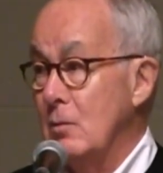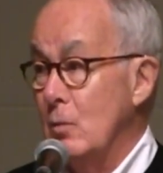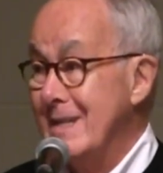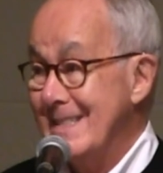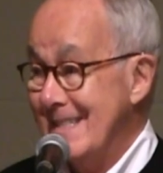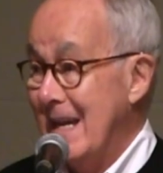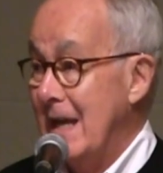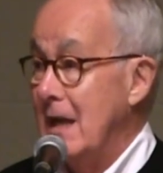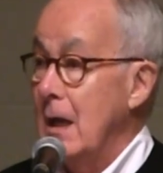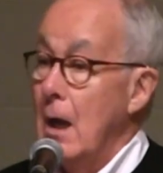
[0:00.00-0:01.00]
and we
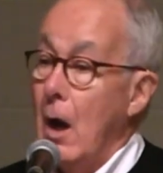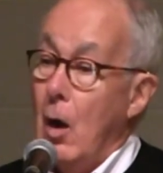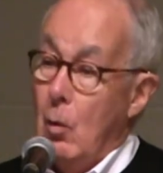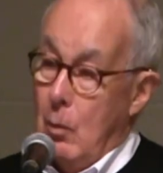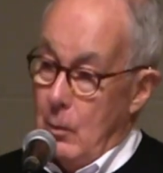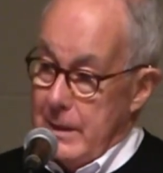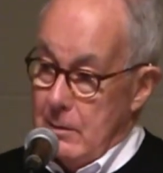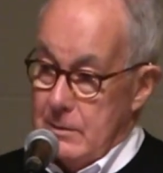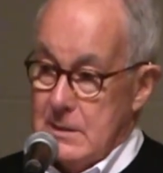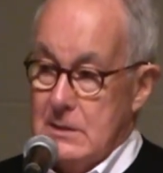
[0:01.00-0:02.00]
say, oh, well, we
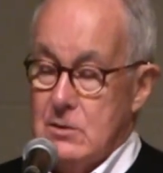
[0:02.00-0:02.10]
go to St.